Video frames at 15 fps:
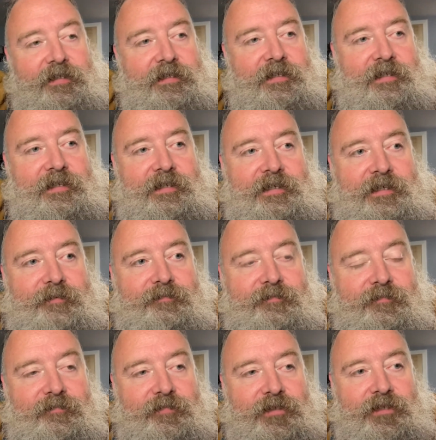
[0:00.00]

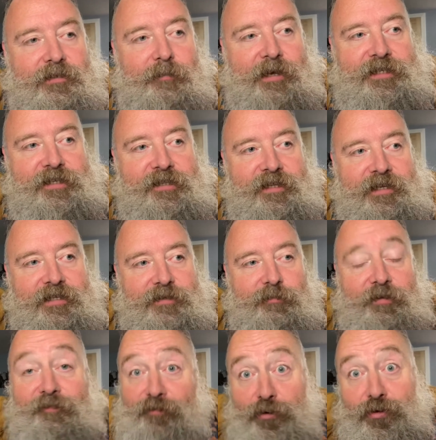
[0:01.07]
does amazing things
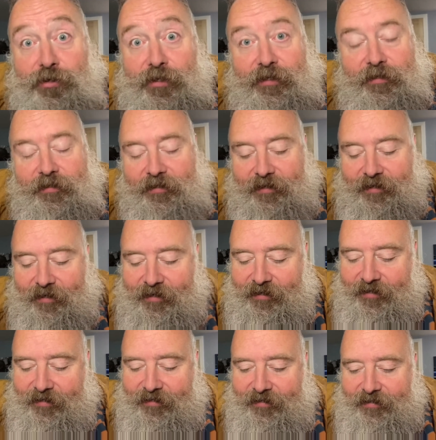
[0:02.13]
with food
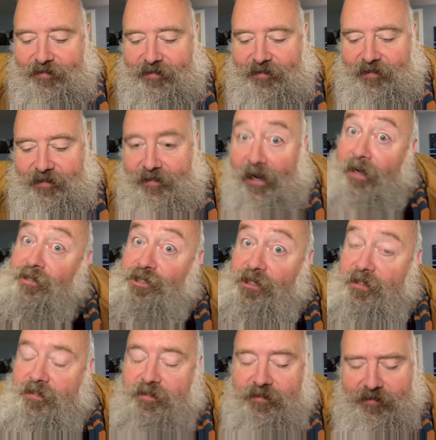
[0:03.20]
and
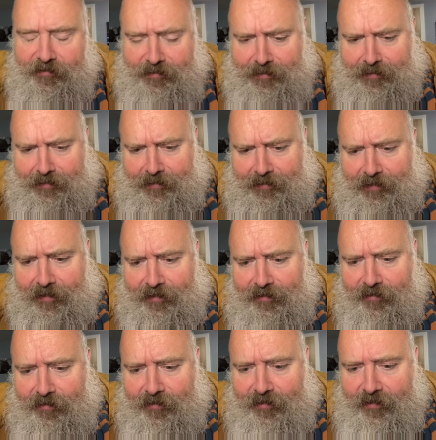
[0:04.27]
engines
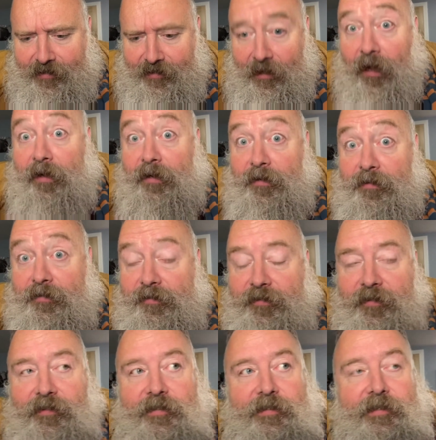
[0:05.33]
and irons,
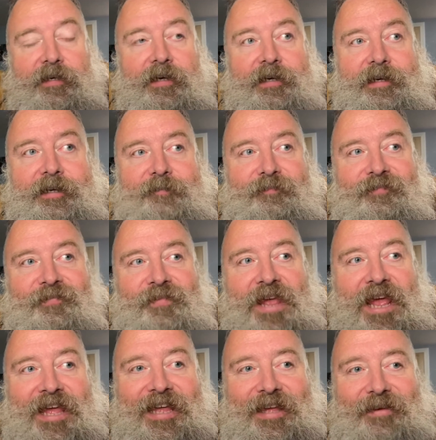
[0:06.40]
and
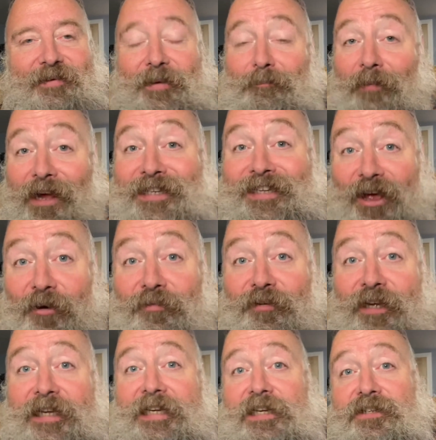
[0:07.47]
myself.
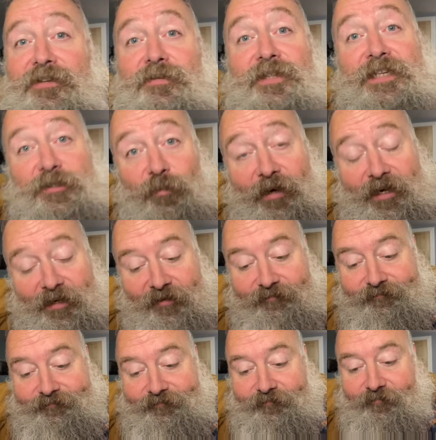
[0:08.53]
So this week
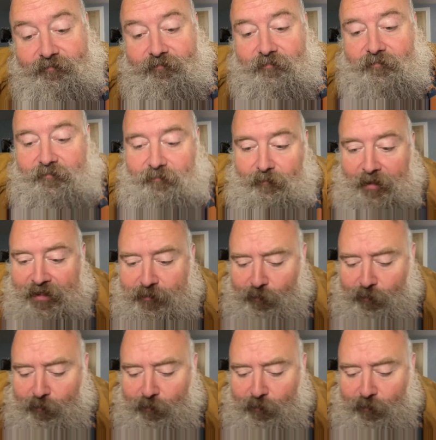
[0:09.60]
is the